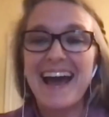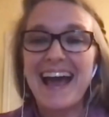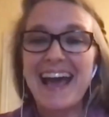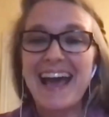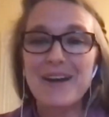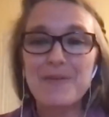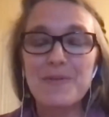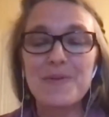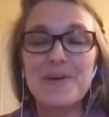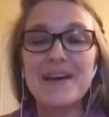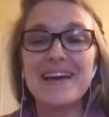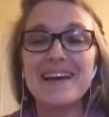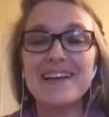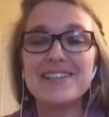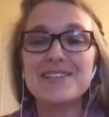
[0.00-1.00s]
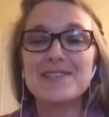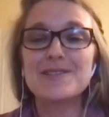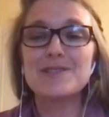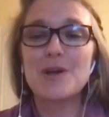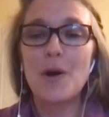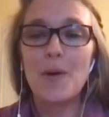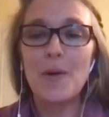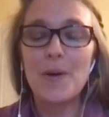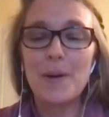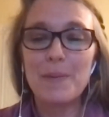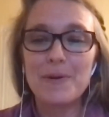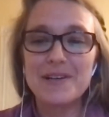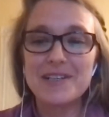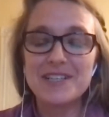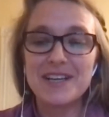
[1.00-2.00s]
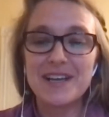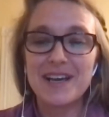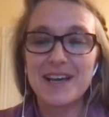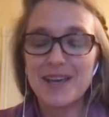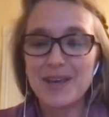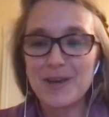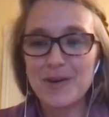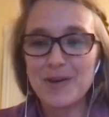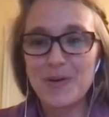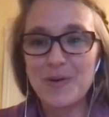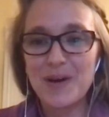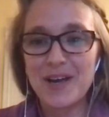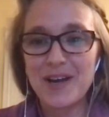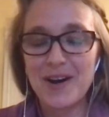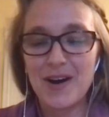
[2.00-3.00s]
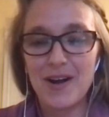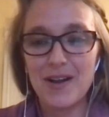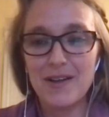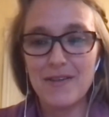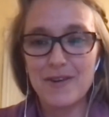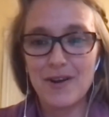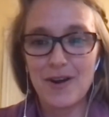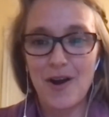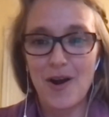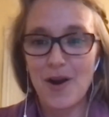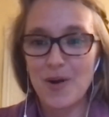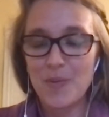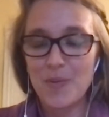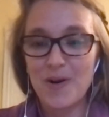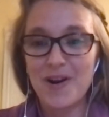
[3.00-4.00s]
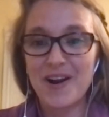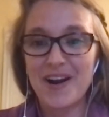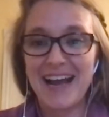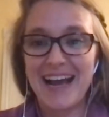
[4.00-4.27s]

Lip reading: and we just so appreciate you and all of your hard work.